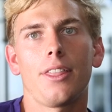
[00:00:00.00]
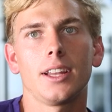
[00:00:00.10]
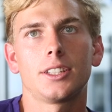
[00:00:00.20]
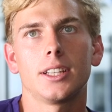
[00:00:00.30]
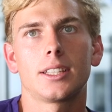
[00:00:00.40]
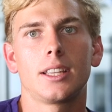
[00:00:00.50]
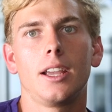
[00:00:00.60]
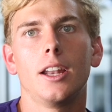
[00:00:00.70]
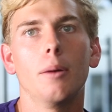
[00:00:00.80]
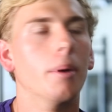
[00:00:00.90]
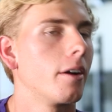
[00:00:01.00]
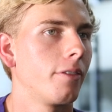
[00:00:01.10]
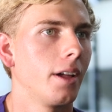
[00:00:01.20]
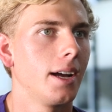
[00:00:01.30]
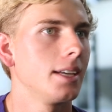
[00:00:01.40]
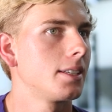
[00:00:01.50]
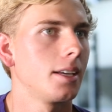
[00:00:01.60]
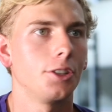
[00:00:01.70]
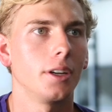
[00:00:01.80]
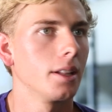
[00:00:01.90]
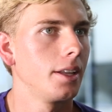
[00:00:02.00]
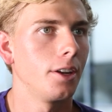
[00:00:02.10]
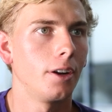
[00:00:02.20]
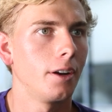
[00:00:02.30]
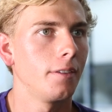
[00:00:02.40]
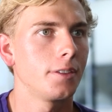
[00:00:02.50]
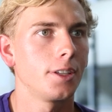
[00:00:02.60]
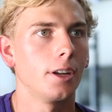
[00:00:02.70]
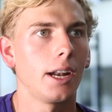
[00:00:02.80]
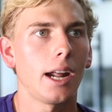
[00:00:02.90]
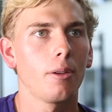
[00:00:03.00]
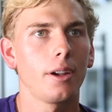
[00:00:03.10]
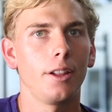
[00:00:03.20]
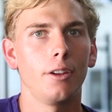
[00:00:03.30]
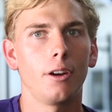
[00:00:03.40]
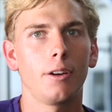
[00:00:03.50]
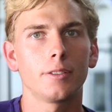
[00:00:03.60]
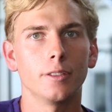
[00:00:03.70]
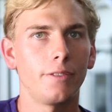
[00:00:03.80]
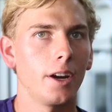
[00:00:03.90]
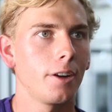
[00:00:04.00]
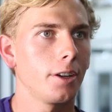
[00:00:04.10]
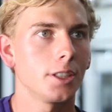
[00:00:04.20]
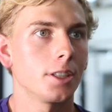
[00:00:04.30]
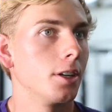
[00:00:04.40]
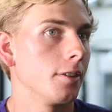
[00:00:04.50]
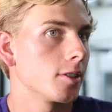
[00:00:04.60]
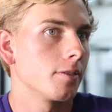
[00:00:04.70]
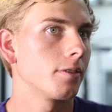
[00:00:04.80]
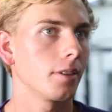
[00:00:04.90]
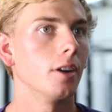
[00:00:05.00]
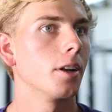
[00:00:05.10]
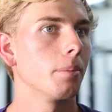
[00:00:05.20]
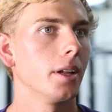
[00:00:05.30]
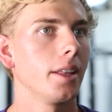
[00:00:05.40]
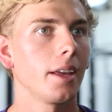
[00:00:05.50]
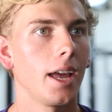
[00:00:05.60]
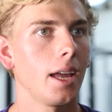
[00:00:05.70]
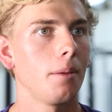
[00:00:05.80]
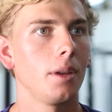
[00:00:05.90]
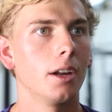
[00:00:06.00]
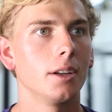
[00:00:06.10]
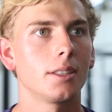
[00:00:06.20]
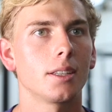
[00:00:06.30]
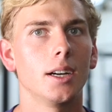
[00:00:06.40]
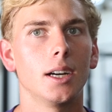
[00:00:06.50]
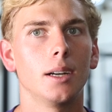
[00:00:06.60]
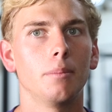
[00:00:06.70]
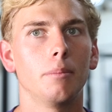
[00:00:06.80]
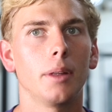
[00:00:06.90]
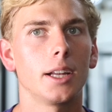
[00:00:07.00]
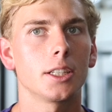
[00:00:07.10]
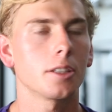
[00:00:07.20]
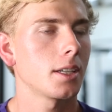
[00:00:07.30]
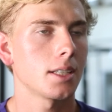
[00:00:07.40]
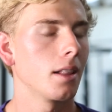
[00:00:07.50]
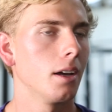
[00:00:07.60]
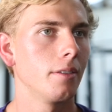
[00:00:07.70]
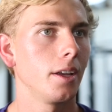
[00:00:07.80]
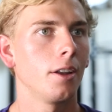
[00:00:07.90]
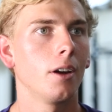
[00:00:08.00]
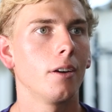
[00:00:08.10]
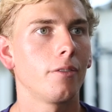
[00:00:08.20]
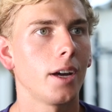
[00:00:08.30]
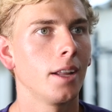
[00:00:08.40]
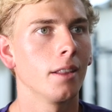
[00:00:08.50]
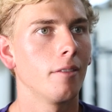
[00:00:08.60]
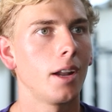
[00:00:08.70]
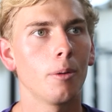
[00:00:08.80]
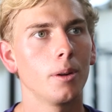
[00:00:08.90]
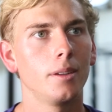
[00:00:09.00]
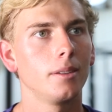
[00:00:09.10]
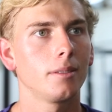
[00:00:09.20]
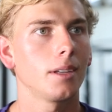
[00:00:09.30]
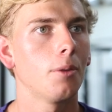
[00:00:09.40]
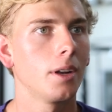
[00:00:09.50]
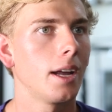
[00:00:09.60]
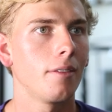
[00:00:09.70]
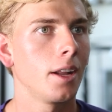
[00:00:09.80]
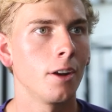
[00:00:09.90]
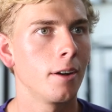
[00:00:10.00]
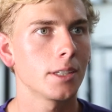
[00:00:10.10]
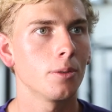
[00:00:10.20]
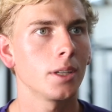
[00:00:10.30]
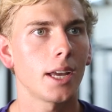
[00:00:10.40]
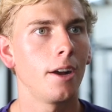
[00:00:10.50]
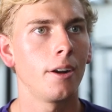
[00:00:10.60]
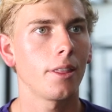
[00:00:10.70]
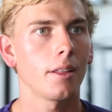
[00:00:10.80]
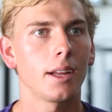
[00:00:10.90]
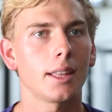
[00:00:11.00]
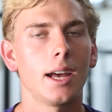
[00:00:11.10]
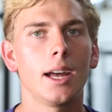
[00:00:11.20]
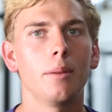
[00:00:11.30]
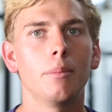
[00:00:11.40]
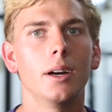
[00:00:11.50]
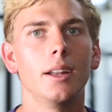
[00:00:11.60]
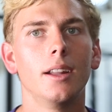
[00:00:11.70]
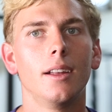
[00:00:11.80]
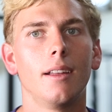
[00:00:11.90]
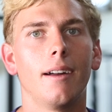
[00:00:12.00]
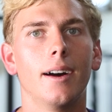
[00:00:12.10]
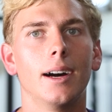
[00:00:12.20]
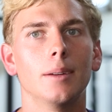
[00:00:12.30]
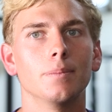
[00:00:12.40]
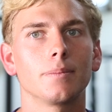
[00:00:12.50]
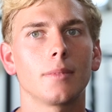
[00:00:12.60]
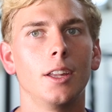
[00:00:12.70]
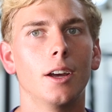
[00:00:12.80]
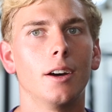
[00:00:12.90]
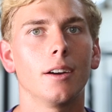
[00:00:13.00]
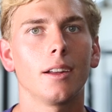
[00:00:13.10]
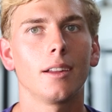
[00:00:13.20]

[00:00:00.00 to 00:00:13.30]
I think it's just, you know, butterflies, adrenaline, nerves. You know, not really nerves of failure, just nerves of going to play the game. You know, it's, uh, but that's just because I love it. You know, if I didn't love it, I wouldn't, I wouldn't have any nerves. I wouldn't care or anything like that. But, um, you know,